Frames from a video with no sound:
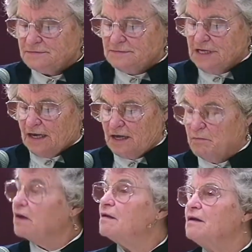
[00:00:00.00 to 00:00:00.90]
Nellie
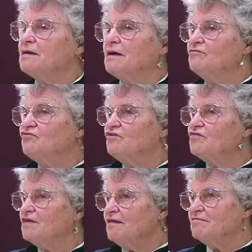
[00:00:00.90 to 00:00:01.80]
McClung, and she
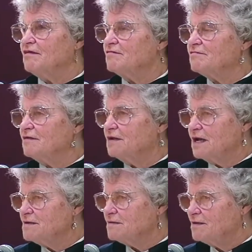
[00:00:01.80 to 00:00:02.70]
said this in
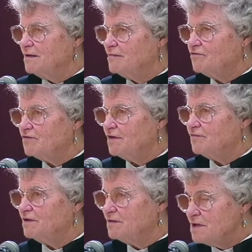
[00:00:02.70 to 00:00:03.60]

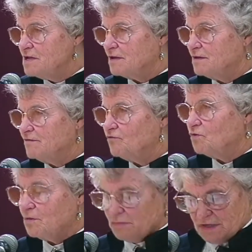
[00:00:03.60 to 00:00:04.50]
1917, if you
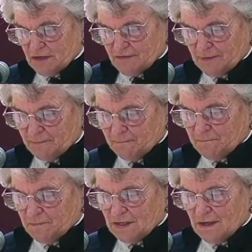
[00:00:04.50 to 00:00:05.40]
can believe it.
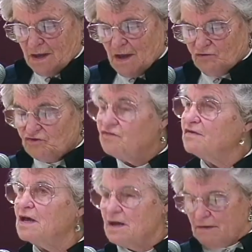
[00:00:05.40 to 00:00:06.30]
She
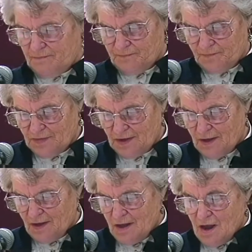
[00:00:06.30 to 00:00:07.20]
said,
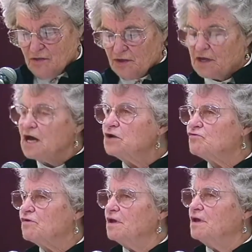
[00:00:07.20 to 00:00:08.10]
"The
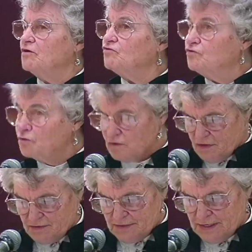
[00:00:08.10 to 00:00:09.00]
country is
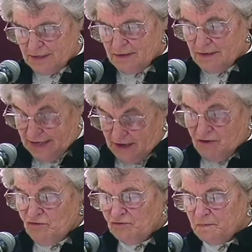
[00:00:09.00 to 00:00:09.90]
yours,
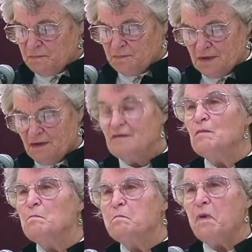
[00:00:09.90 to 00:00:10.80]
ladies.
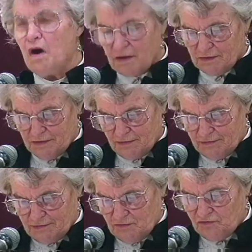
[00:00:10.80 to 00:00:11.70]

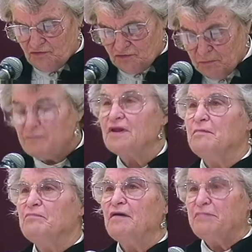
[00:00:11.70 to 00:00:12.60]
Politics is simply
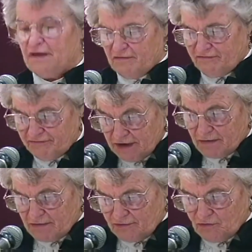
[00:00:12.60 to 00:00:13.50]
public
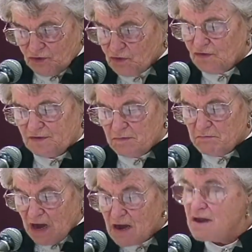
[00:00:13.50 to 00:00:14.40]
affairs, yours and
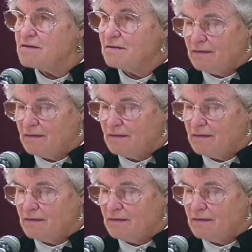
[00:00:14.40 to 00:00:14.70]
mine.